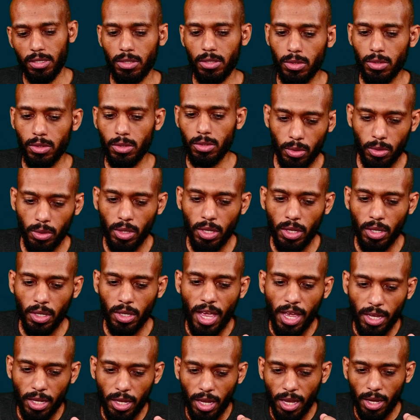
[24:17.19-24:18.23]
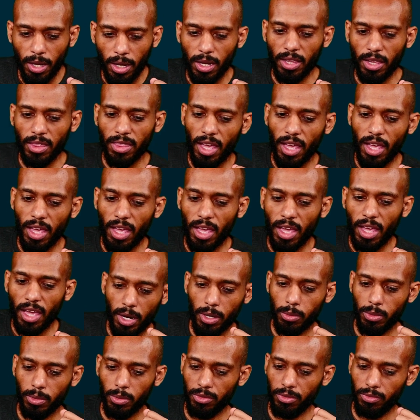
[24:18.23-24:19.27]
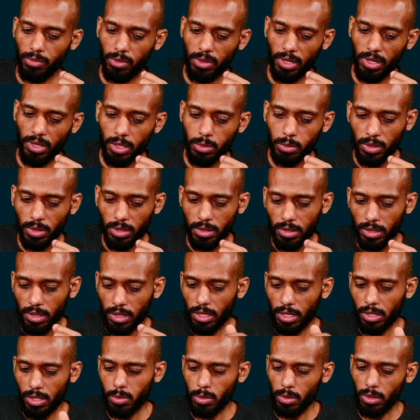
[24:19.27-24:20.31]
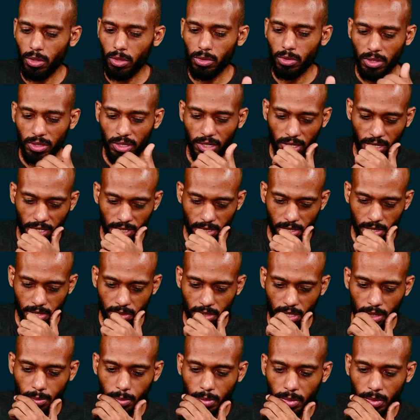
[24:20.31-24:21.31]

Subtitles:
So in the app bar, we'll give you that one. Next, we go to the next step.